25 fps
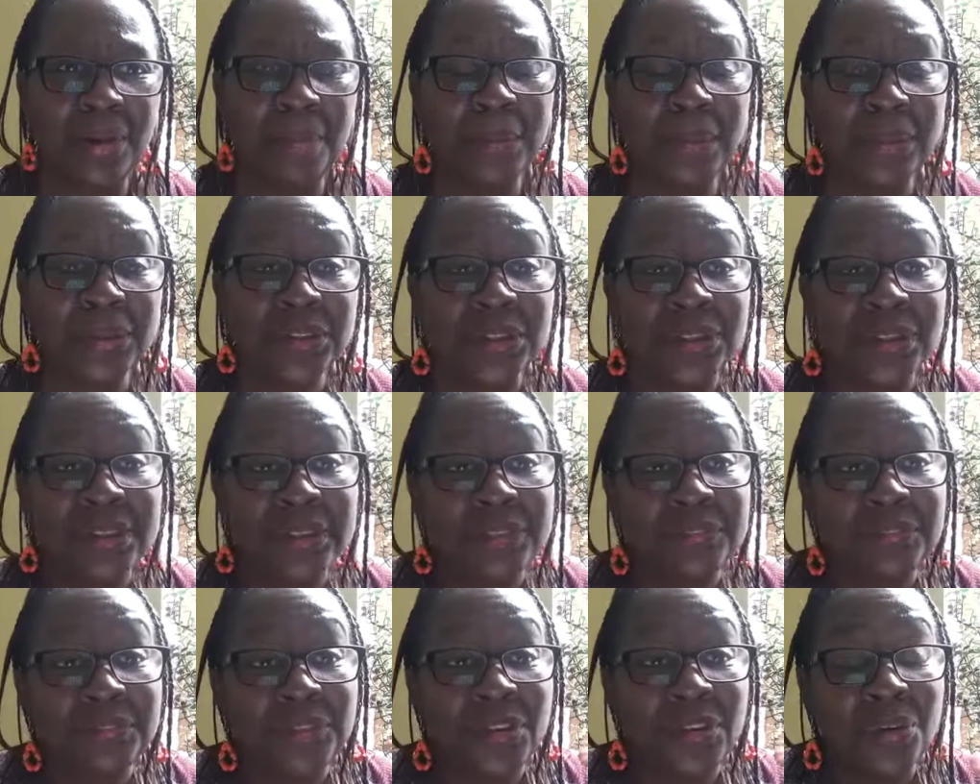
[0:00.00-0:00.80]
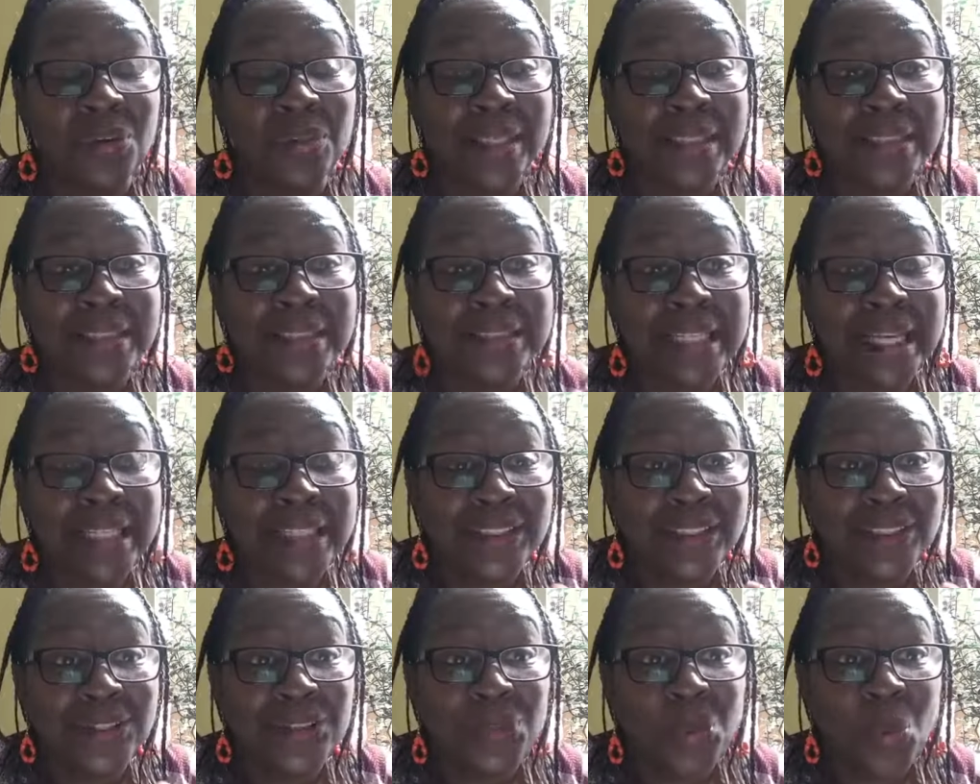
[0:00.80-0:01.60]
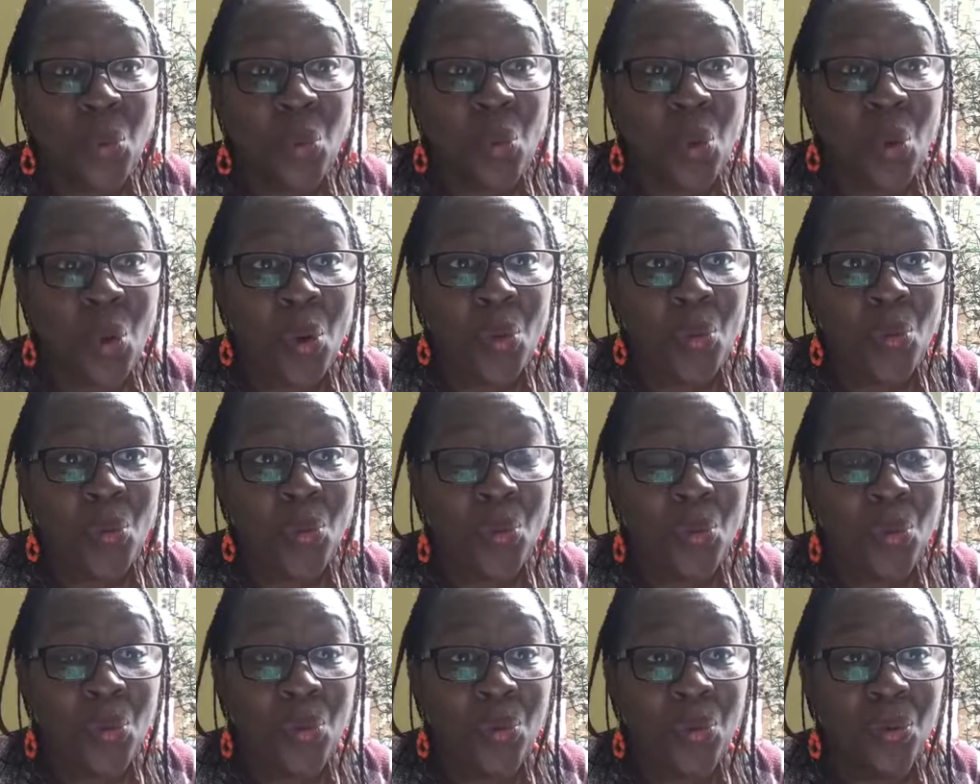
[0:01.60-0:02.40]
But just following status quo